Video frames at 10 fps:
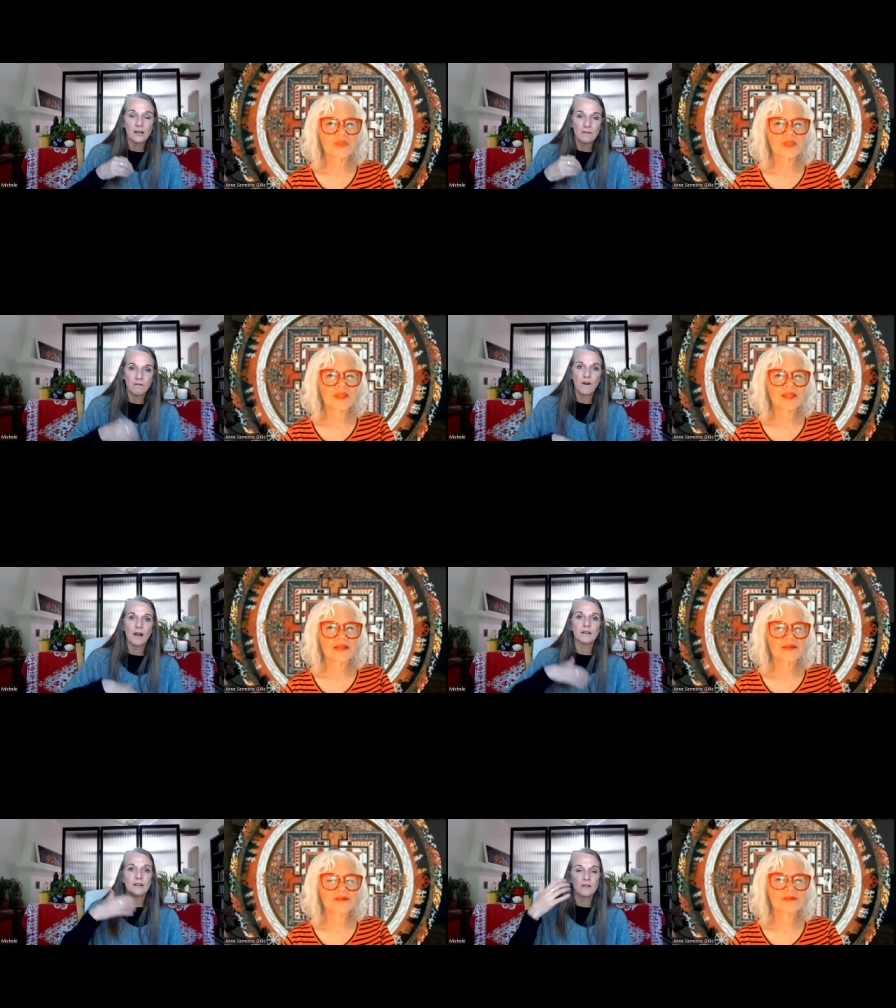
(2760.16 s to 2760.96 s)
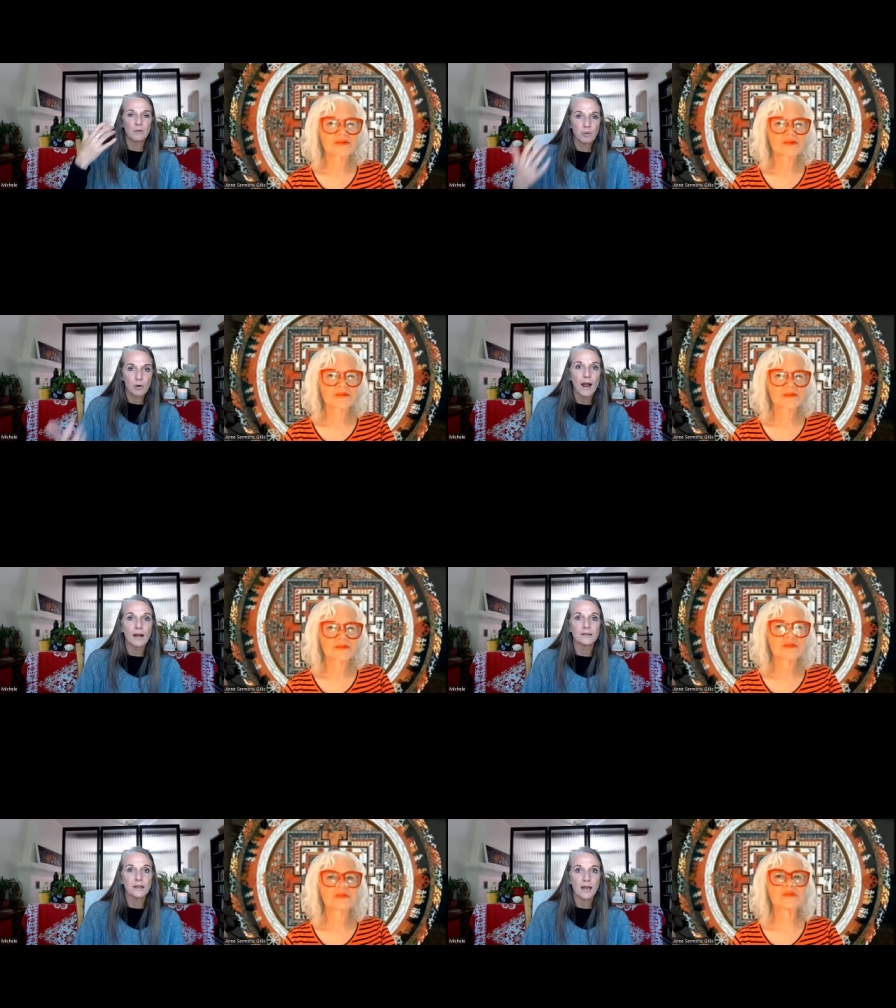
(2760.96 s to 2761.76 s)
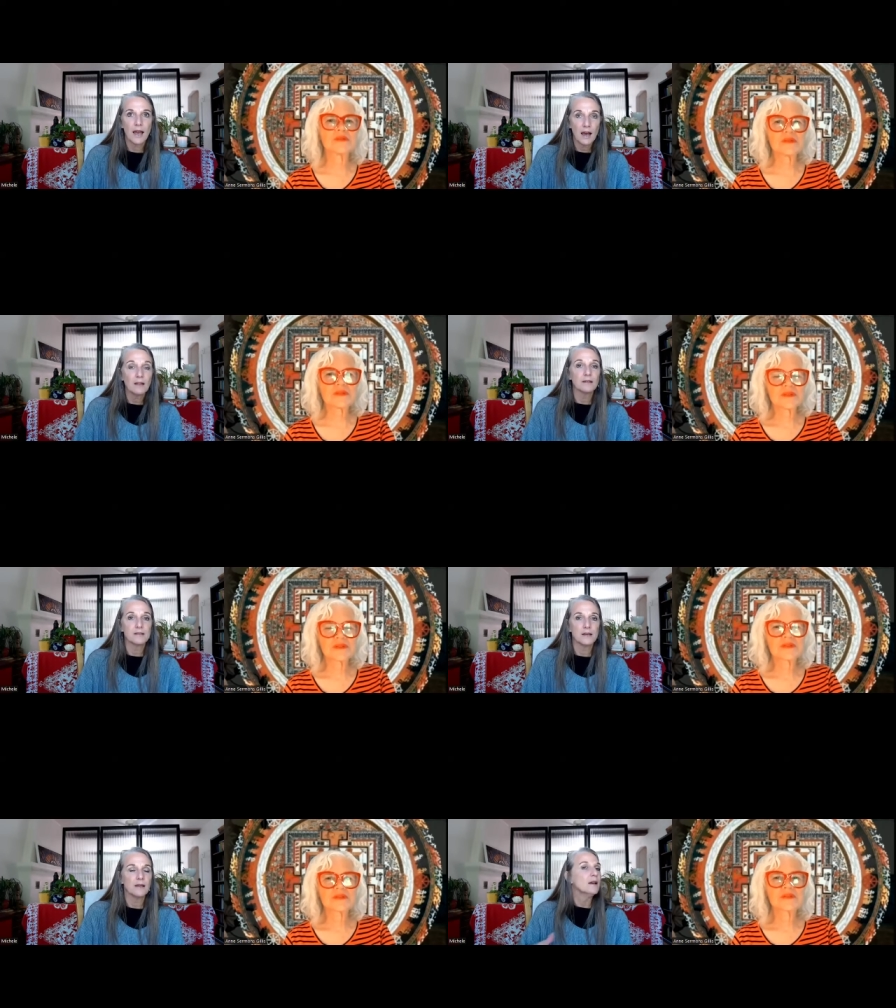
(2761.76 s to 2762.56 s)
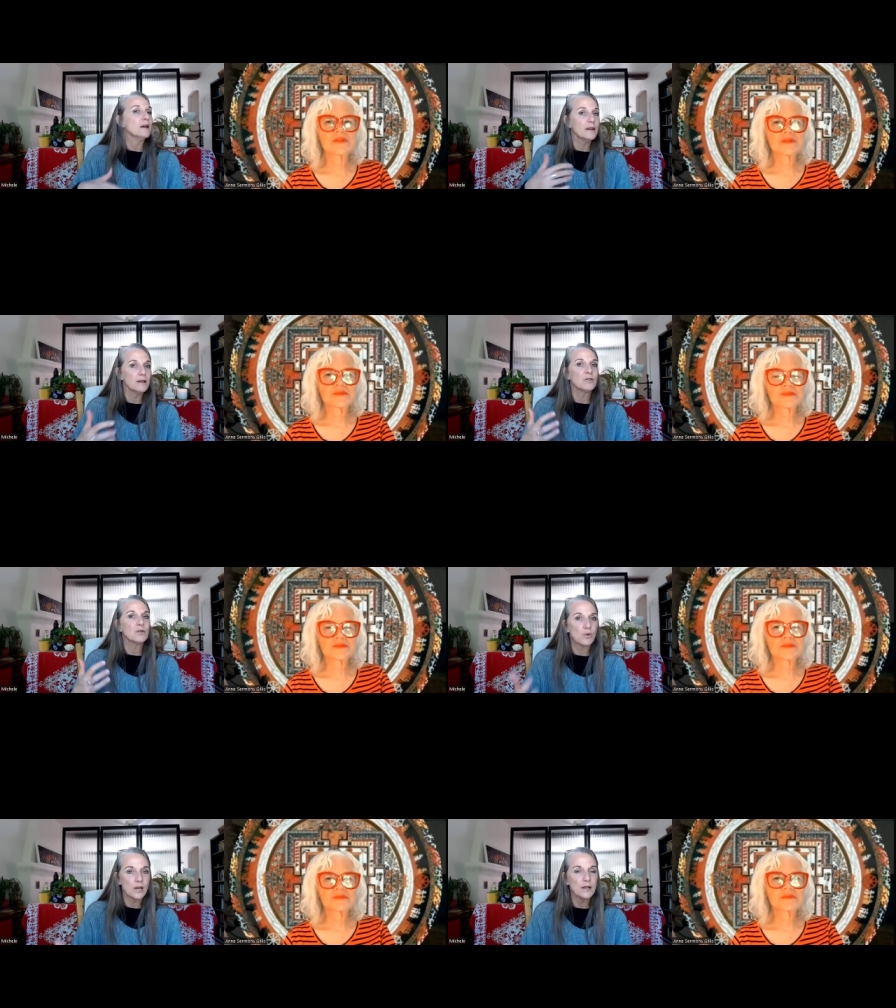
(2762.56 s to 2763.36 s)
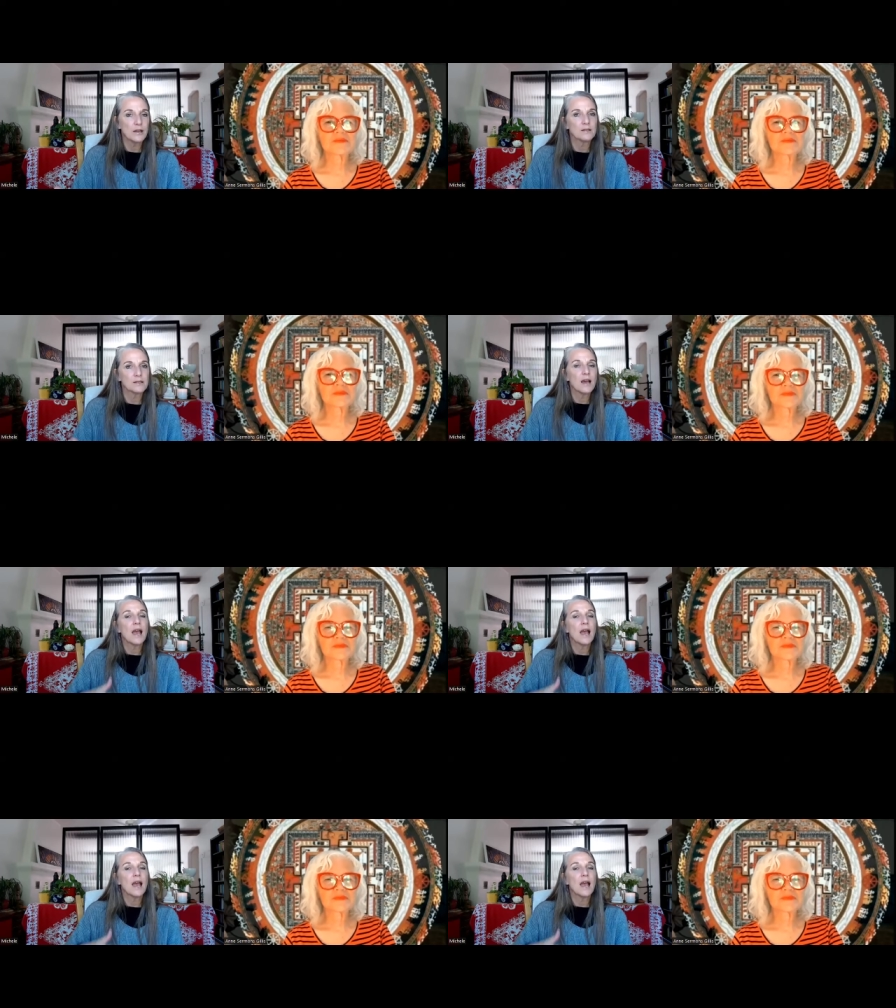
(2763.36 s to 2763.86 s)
in finding the practicality in the readings,